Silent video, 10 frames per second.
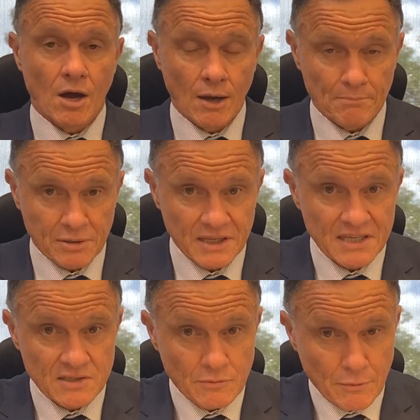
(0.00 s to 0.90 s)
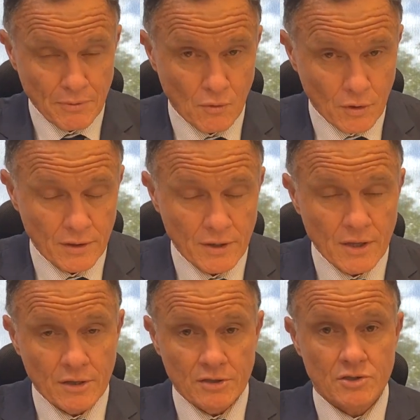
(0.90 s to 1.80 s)
I'm pleased to report
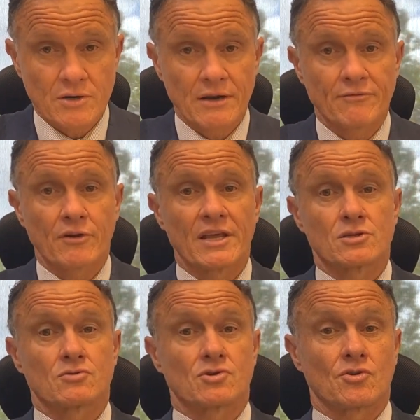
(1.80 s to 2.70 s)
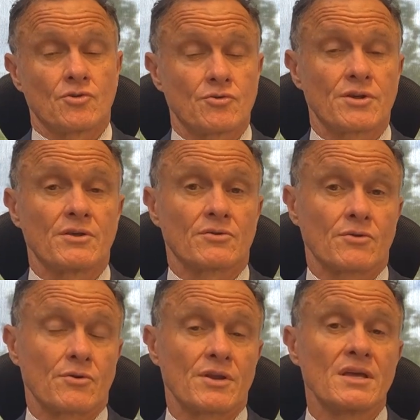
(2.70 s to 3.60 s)
the Australian Financial Security
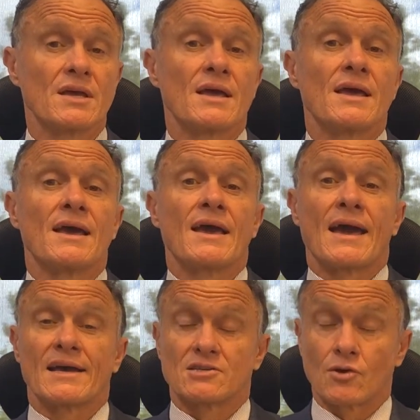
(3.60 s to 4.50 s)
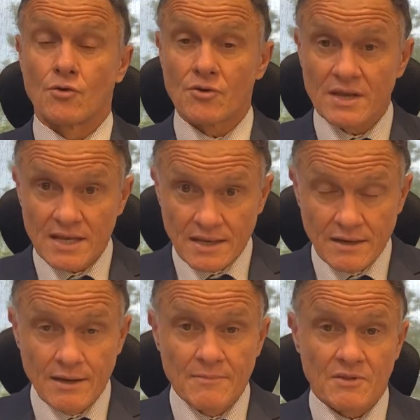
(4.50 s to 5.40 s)
Authority has
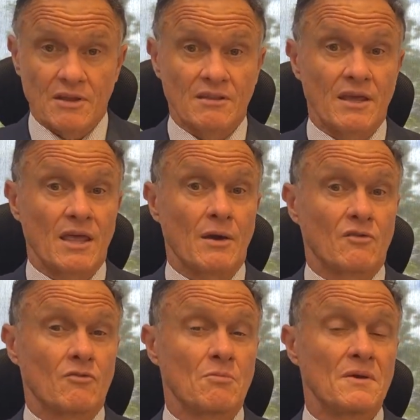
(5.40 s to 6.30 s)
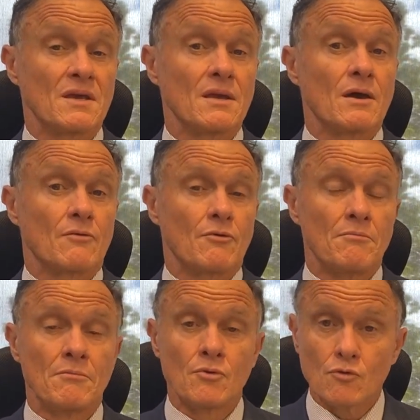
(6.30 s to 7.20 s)
agreed that they're going to be
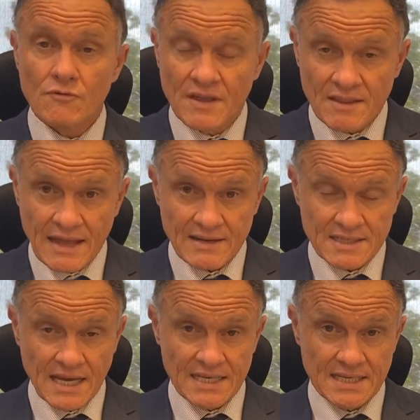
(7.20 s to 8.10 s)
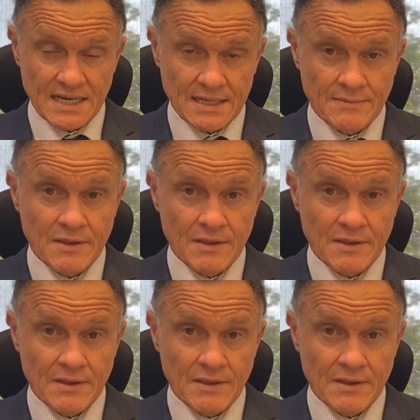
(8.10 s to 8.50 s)
removing that data